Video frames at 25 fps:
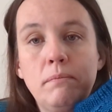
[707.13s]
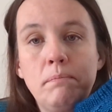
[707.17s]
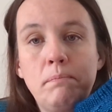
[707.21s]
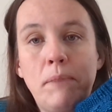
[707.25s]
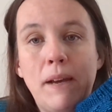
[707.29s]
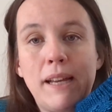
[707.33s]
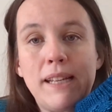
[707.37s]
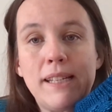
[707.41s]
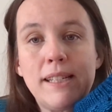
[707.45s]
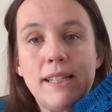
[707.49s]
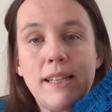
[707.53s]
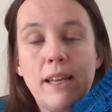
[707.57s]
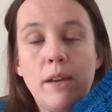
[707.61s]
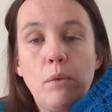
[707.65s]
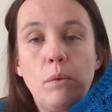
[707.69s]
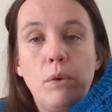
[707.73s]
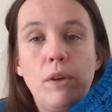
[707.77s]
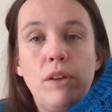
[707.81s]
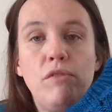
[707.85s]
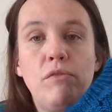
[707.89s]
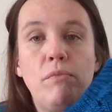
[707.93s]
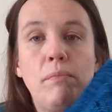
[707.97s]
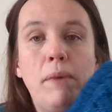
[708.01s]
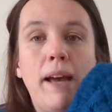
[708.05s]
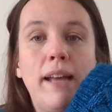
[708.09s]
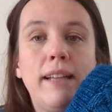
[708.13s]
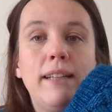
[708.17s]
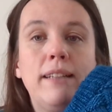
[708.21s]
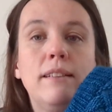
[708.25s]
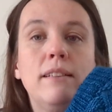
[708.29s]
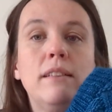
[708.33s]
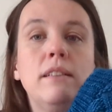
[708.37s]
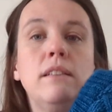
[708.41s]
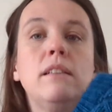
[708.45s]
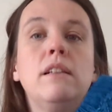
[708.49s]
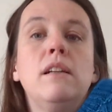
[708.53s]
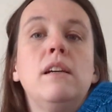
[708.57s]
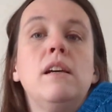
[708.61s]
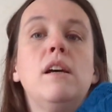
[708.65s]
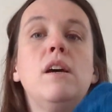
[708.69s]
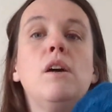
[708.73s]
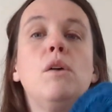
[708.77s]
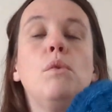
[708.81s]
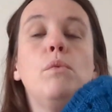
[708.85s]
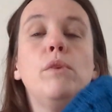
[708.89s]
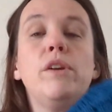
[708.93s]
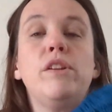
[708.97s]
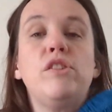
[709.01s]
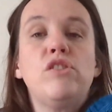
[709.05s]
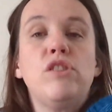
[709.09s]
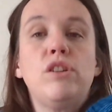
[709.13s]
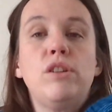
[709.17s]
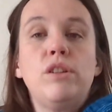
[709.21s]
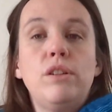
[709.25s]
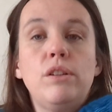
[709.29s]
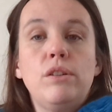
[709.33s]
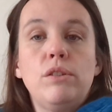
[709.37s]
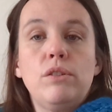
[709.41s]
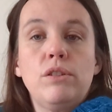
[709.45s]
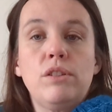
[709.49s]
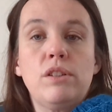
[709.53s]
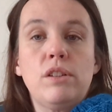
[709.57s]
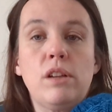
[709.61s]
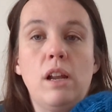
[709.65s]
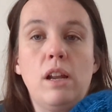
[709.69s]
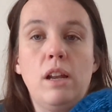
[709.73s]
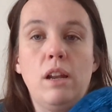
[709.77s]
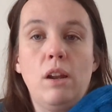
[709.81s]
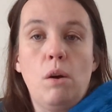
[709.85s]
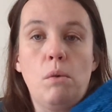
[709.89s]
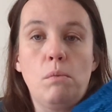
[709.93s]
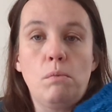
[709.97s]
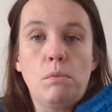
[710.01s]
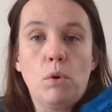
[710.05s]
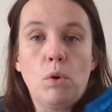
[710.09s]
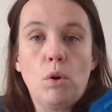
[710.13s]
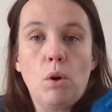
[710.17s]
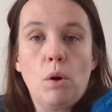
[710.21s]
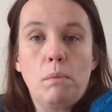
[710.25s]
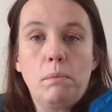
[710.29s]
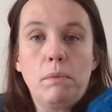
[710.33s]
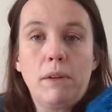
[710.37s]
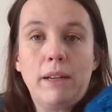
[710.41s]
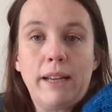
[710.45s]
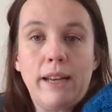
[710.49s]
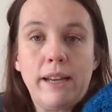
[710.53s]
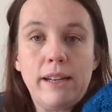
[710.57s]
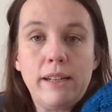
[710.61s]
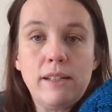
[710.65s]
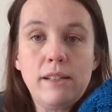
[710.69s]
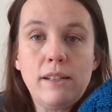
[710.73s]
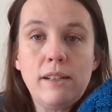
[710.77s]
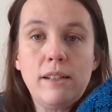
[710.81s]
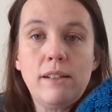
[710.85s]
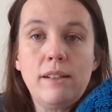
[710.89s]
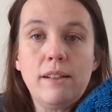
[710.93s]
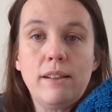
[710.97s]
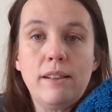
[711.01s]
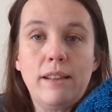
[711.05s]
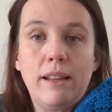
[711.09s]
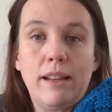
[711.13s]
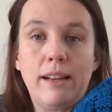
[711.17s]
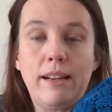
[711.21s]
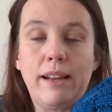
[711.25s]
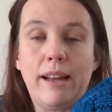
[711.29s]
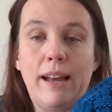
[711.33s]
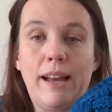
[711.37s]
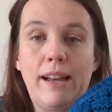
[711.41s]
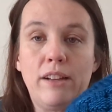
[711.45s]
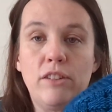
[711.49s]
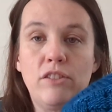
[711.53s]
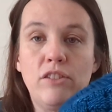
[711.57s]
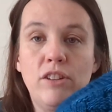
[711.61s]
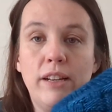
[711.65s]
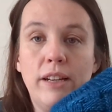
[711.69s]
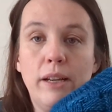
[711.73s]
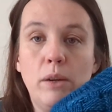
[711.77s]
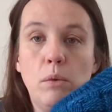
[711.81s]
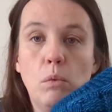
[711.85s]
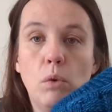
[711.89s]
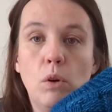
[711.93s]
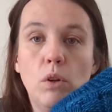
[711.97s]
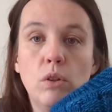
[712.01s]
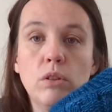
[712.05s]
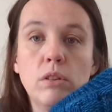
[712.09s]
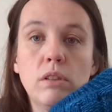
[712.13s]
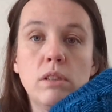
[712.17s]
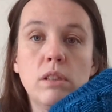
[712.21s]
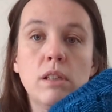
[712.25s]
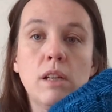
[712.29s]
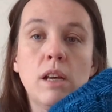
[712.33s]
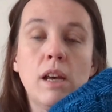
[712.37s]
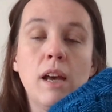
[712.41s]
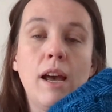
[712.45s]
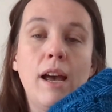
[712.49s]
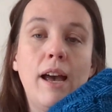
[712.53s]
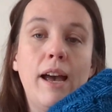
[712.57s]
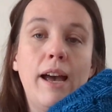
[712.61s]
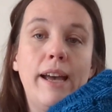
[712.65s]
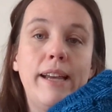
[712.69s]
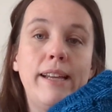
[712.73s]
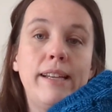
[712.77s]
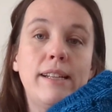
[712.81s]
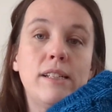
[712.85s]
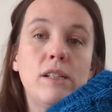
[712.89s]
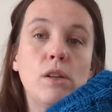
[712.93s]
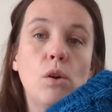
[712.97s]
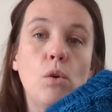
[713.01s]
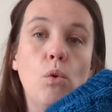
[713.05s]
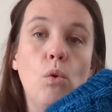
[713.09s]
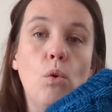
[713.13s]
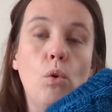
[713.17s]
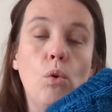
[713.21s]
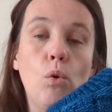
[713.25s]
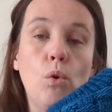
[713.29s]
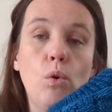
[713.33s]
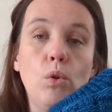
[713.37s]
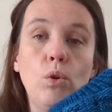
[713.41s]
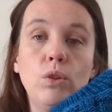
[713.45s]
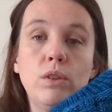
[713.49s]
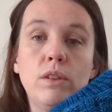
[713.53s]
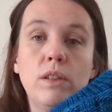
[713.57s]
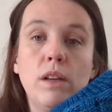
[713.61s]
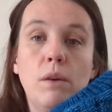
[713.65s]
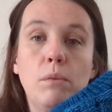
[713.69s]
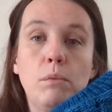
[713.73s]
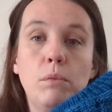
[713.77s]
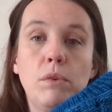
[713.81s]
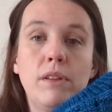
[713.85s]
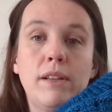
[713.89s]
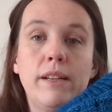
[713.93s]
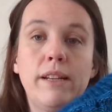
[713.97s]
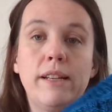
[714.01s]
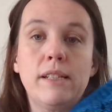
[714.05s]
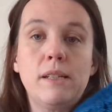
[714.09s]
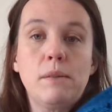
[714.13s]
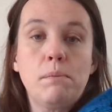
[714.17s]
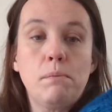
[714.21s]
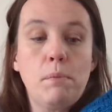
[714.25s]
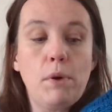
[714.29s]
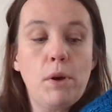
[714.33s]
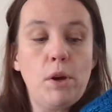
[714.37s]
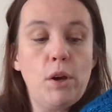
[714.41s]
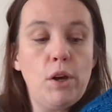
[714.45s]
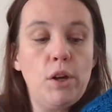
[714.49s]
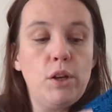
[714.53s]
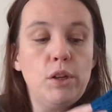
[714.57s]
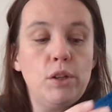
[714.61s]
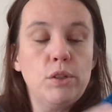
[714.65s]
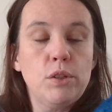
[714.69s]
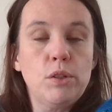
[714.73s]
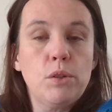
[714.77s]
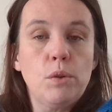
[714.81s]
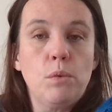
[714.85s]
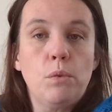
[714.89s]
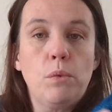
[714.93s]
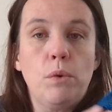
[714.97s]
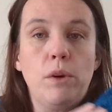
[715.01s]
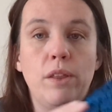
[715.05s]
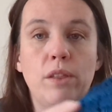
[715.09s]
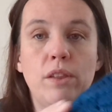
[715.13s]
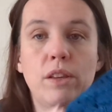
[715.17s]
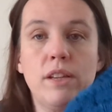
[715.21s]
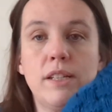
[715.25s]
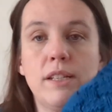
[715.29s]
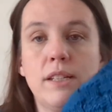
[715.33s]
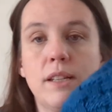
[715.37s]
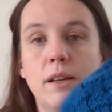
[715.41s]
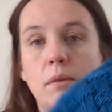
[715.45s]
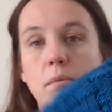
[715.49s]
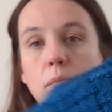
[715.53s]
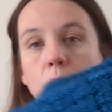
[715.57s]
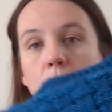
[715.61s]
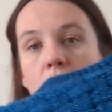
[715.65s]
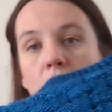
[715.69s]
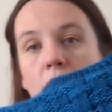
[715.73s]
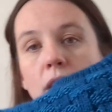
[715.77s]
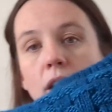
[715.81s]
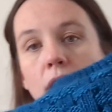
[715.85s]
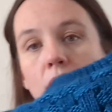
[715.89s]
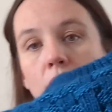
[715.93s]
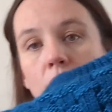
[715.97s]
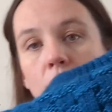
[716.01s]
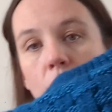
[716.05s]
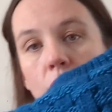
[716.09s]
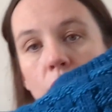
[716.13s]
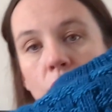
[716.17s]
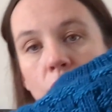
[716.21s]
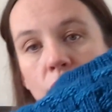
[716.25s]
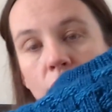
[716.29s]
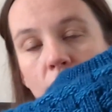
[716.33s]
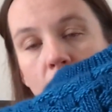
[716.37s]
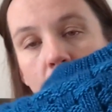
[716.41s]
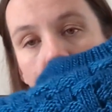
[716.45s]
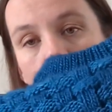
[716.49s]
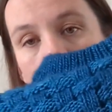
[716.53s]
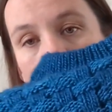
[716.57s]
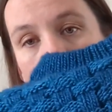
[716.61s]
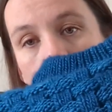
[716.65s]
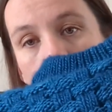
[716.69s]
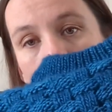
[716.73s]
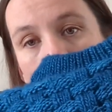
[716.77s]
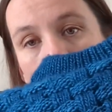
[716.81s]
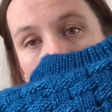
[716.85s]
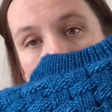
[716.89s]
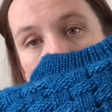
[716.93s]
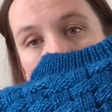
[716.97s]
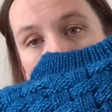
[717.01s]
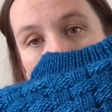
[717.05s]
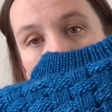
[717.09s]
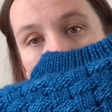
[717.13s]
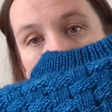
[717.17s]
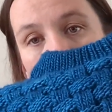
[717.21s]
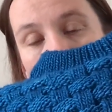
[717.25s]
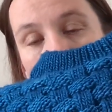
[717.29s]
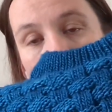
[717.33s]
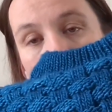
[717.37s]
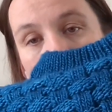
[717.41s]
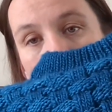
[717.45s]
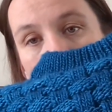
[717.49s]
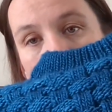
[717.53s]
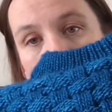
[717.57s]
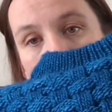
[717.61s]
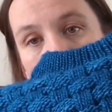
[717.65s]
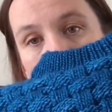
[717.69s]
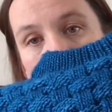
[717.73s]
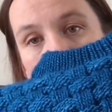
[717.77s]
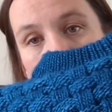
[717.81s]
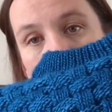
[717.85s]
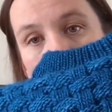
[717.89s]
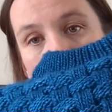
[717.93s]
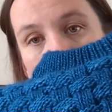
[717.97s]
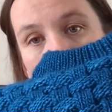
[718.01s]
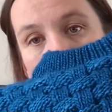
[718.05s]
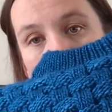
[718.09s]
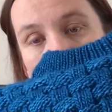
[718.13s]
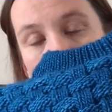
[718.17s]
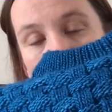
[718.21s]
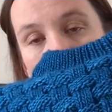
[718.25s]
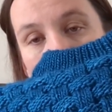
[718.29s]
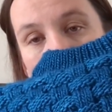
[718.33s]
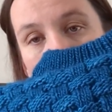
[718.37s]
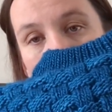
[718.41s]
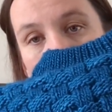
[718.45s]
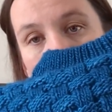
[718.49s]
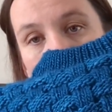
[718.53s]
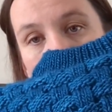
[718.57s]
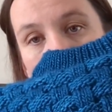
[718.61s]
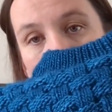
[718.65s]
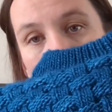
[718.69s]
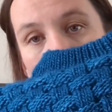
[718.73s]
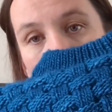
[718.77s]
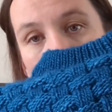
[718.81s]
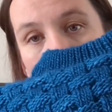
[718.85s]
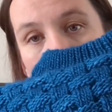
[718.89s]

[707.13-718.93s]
basket weave pattern, which looks a lot more complicated than actually it was. It's all done with knits and purls with some yarn over increases and